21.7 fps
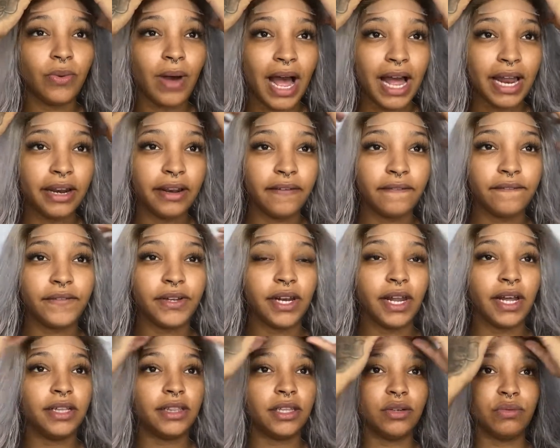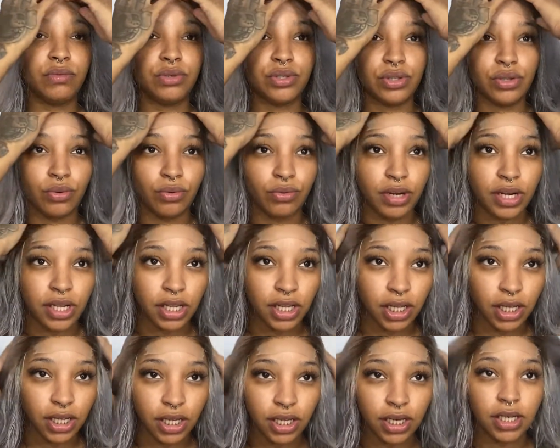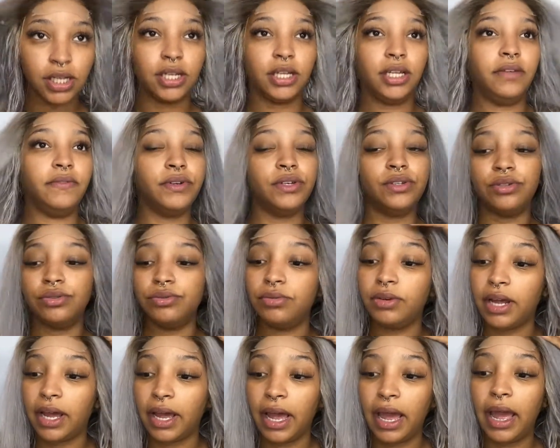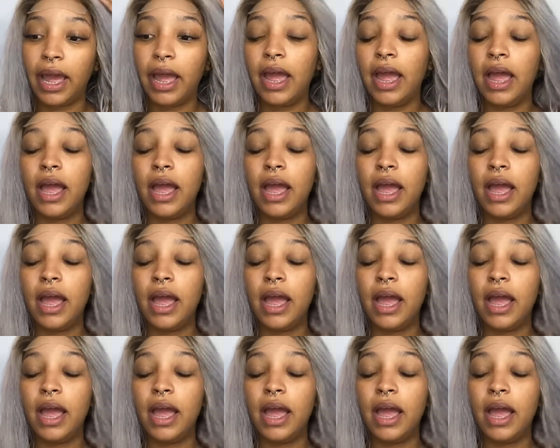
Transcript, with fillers: I didn't feel like there was no need to even do that.